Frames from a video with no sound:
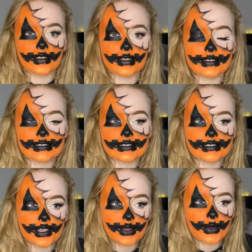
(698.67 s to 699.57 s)

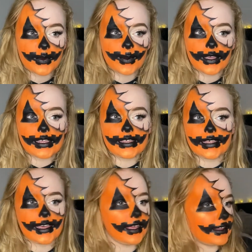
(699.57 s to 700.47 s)
So
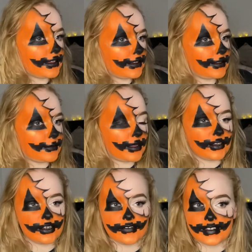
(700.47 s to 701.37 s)
yeah, I don't know if
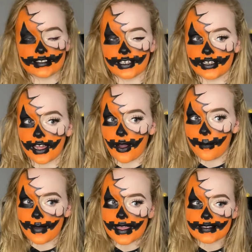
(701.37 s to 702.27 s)
this turned out
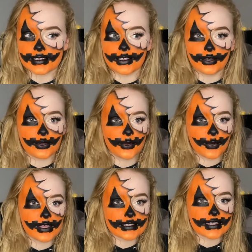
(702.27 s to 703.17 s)
better or worse
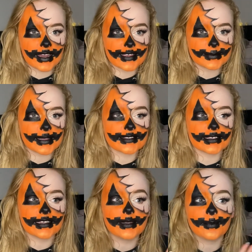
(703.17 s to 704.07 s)
than I expected,
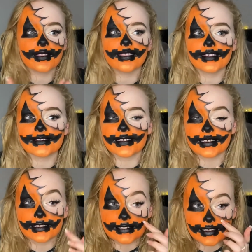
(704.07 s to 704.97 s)
but this
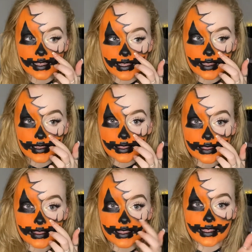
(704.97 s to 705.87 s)
is
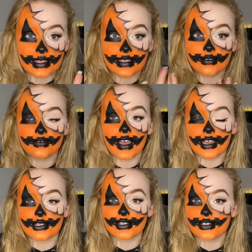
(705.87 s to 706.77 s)
the final
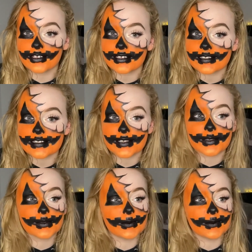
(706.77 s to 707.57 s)
look. So